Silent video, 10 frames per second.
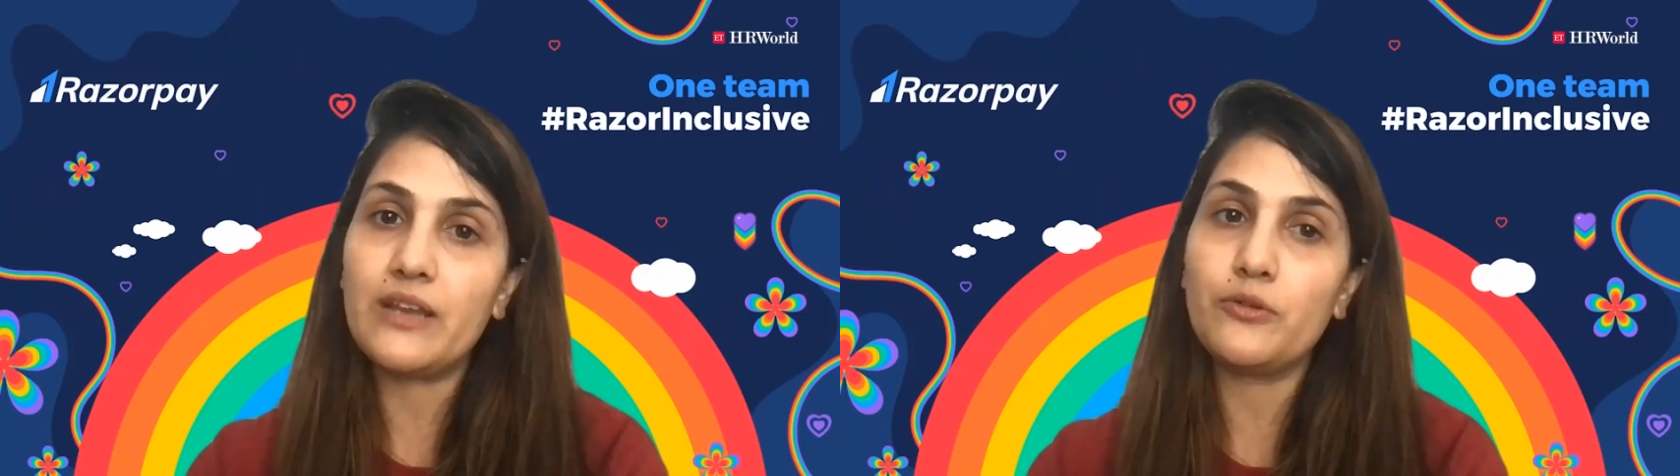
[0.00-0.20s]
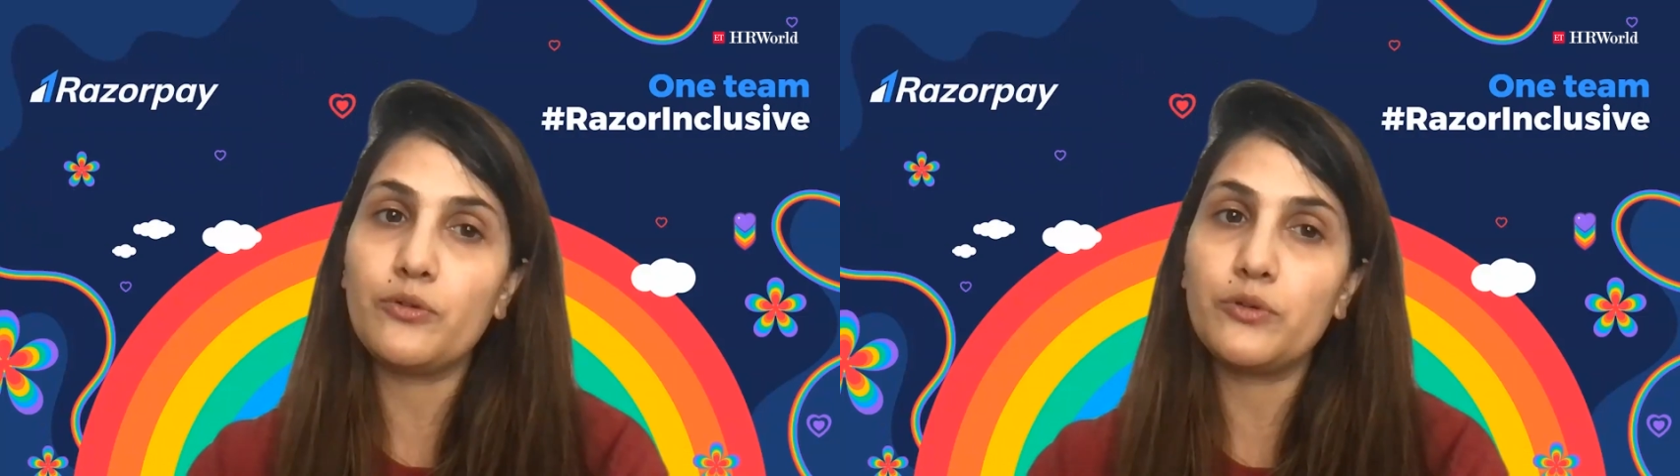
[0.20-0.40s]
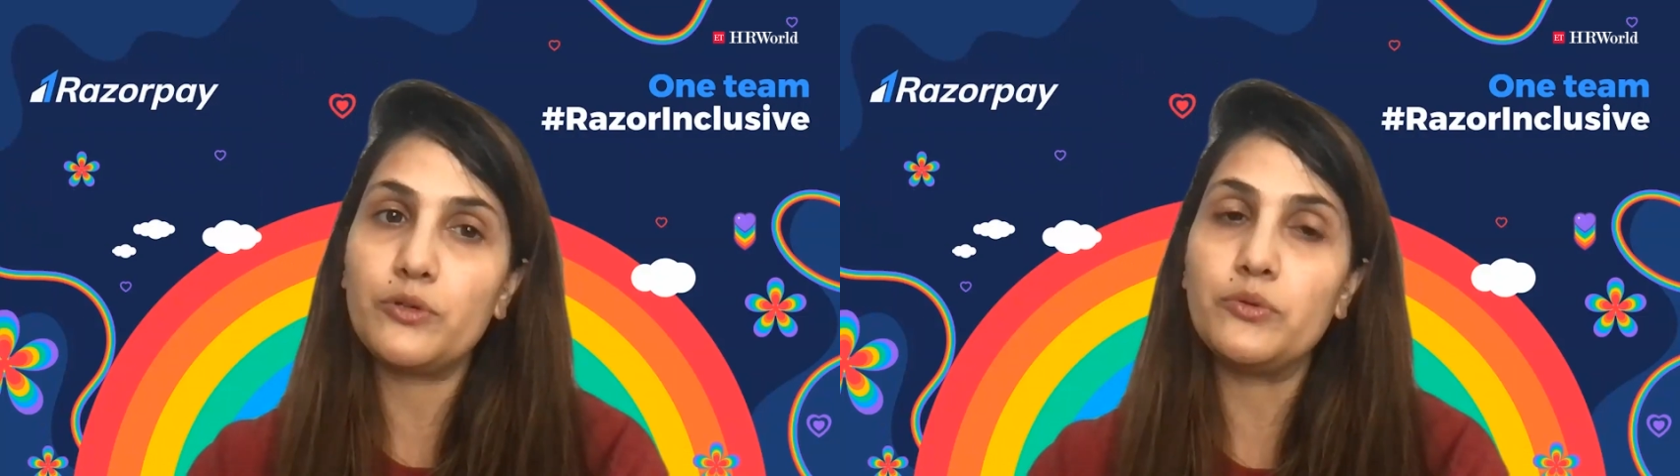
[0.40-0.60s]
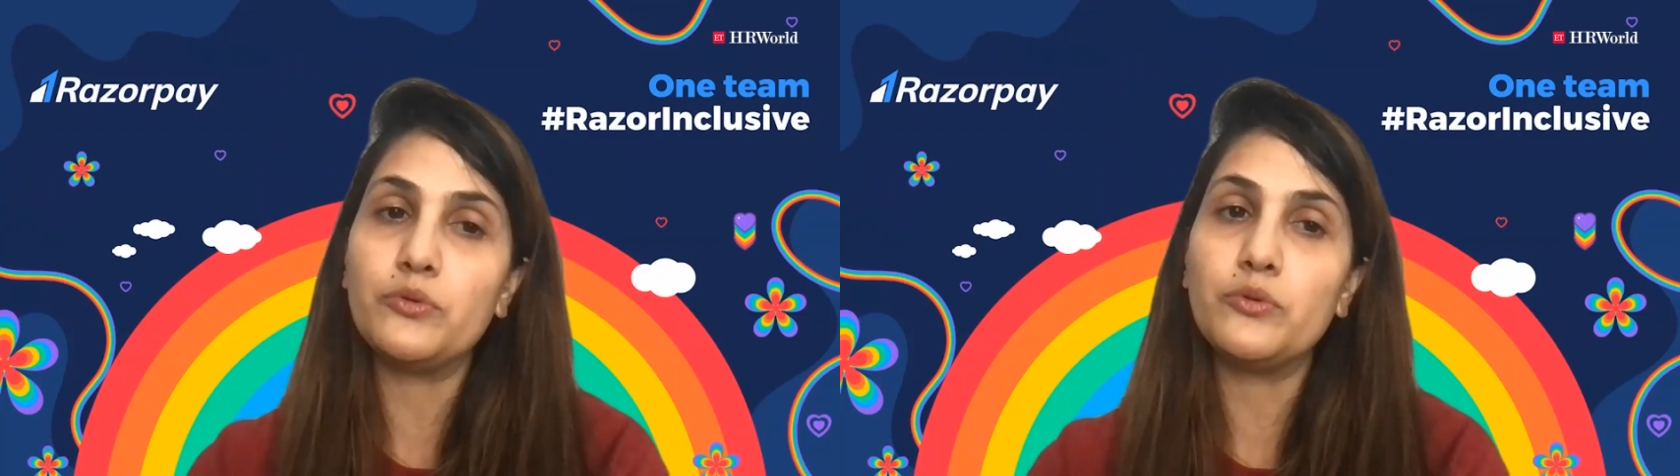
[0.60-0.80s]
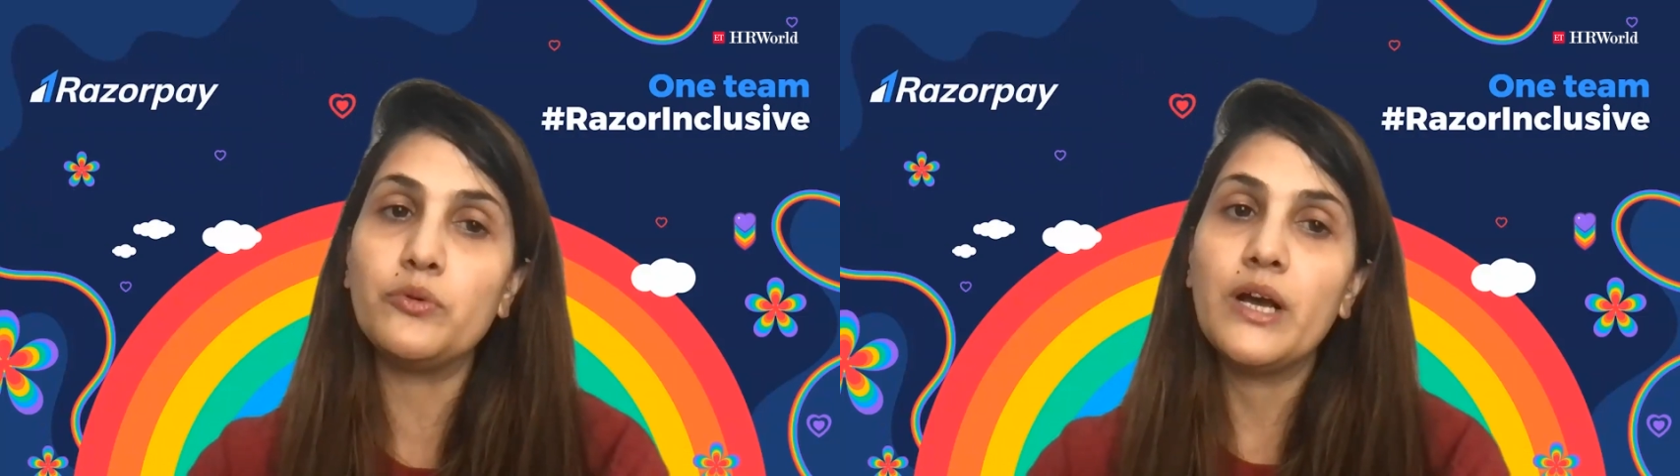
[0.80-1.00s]
you know,
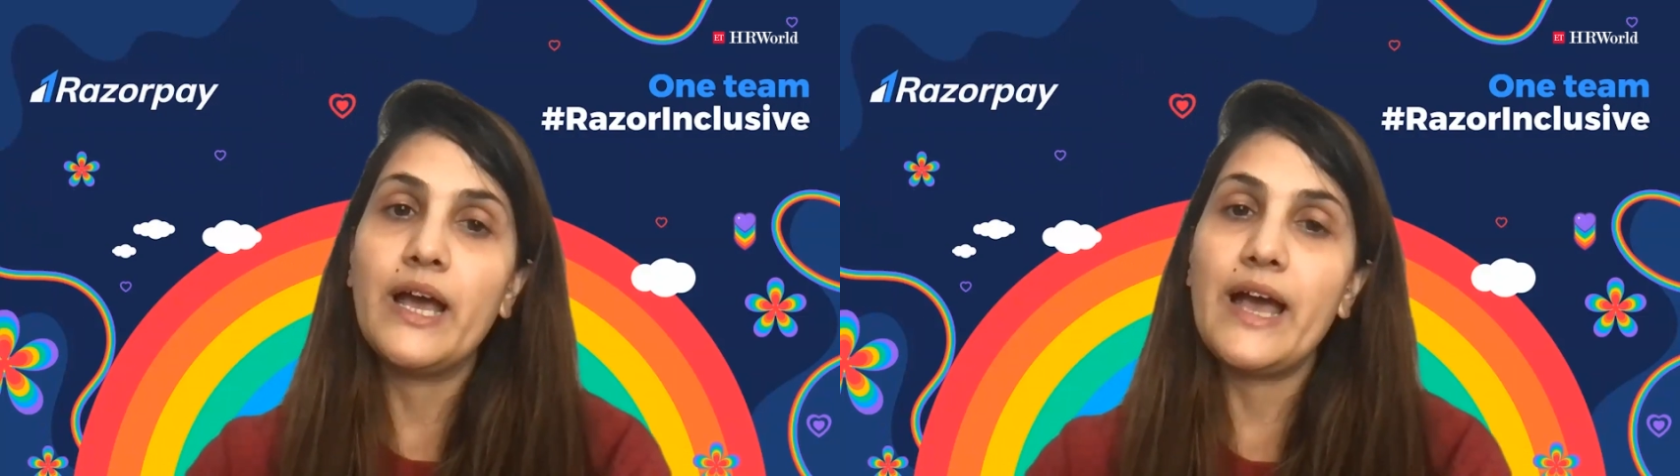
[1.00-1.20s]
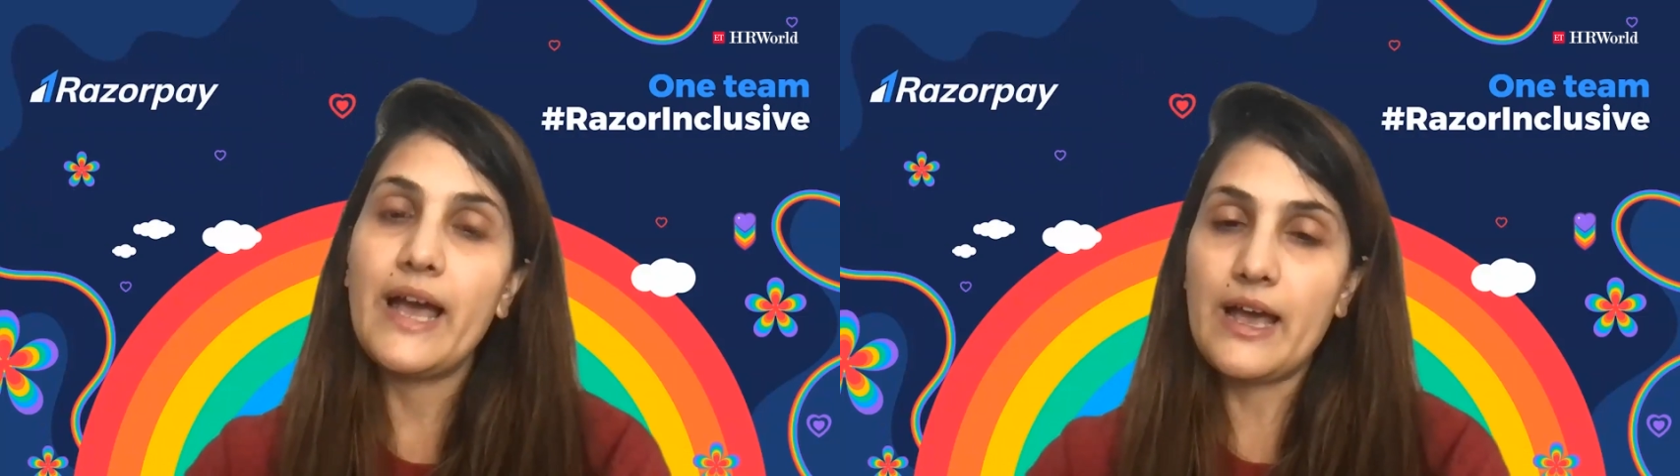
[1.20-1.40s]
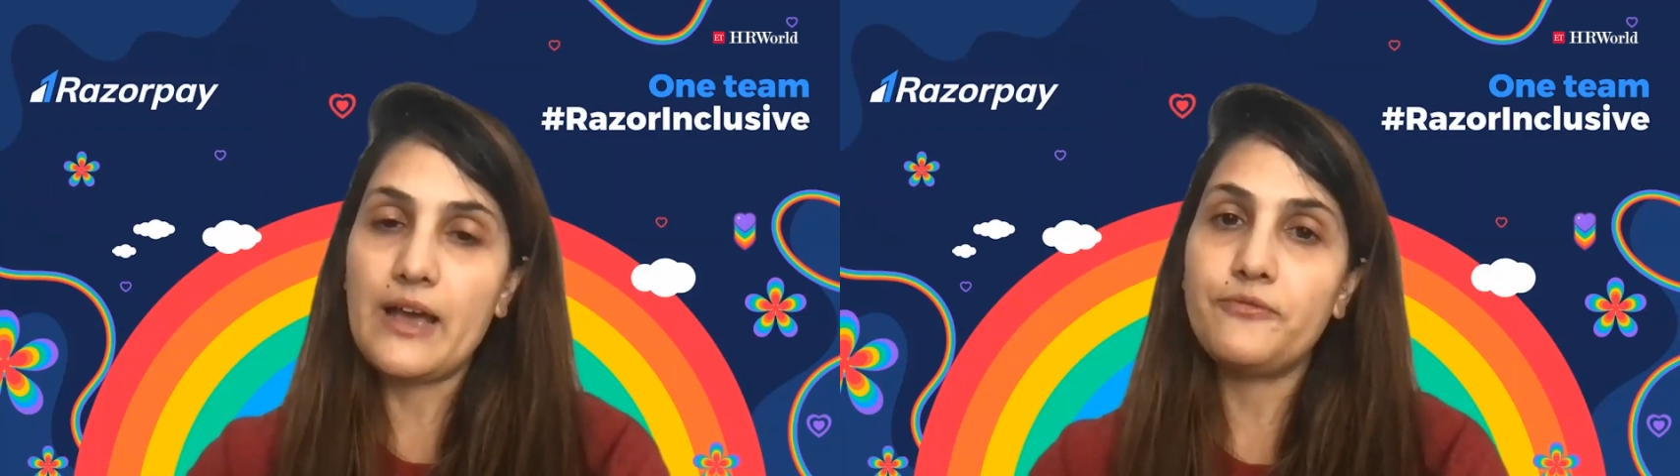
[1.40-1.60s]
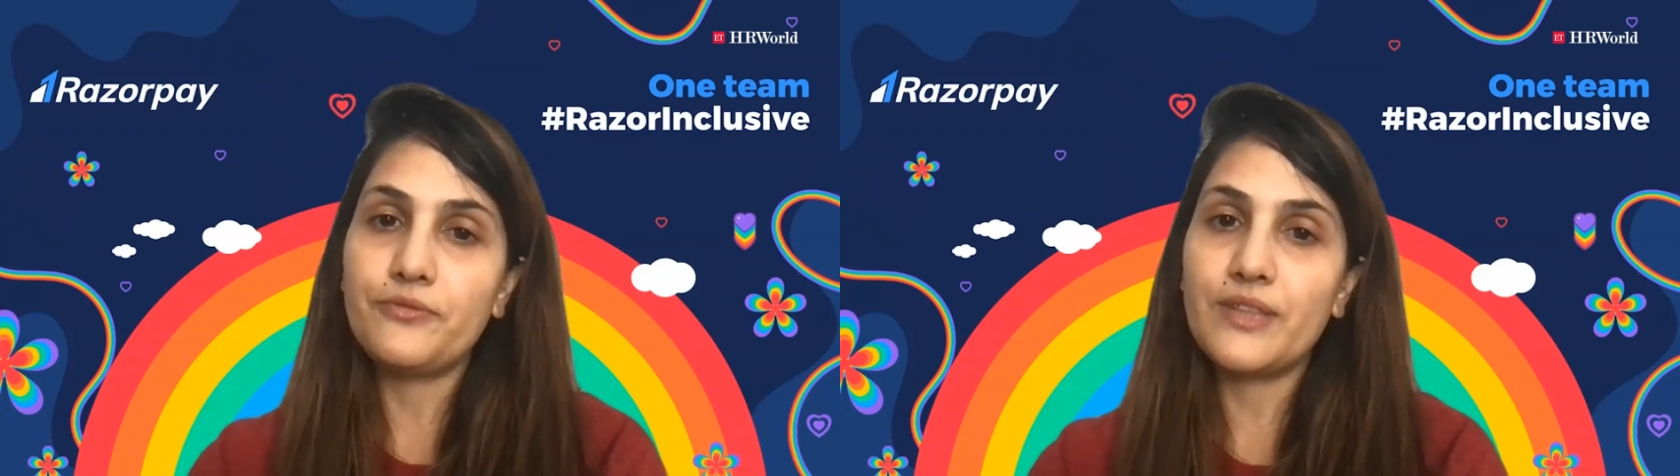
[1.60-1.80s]
you have